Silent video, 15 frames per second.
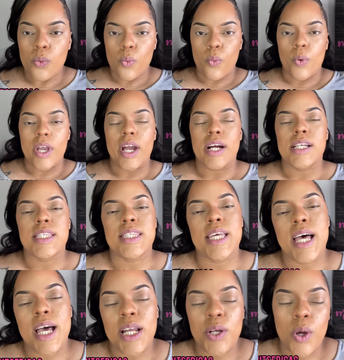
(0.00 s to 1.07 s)
We are
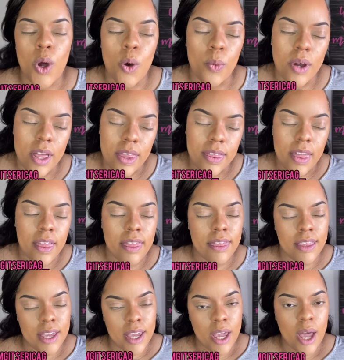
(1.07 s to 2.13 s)
done with
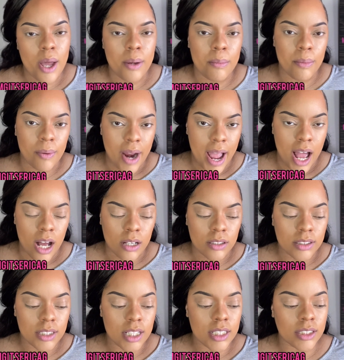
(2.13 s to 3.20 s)
the
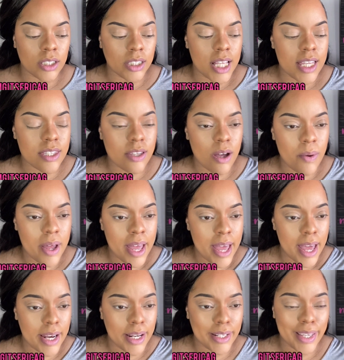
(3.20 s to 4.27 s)
brows, so let's go
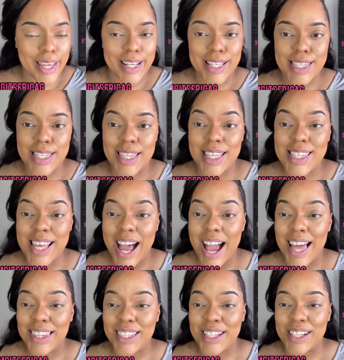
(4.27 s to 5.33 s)
ahead and get into this eye
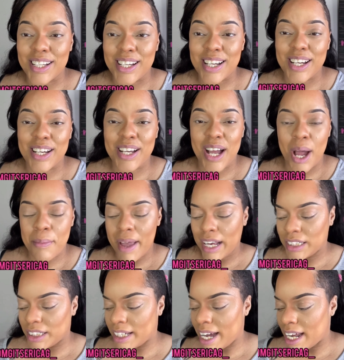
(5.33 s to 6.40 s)
look. I'm
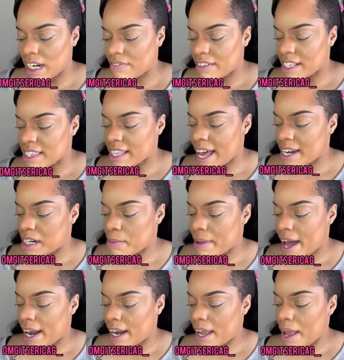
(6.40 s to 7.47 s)
actually kind of excited
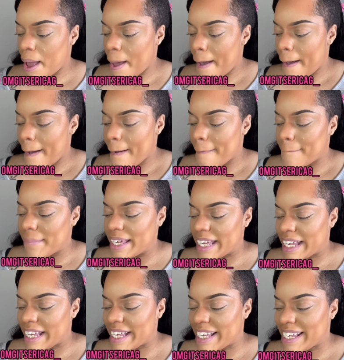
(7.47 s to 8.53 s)
about it
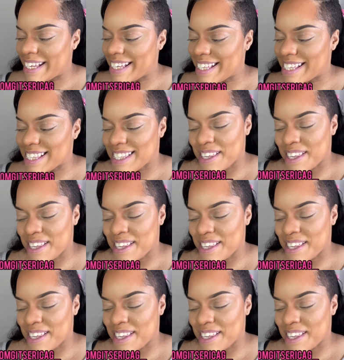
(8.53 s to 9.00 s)
because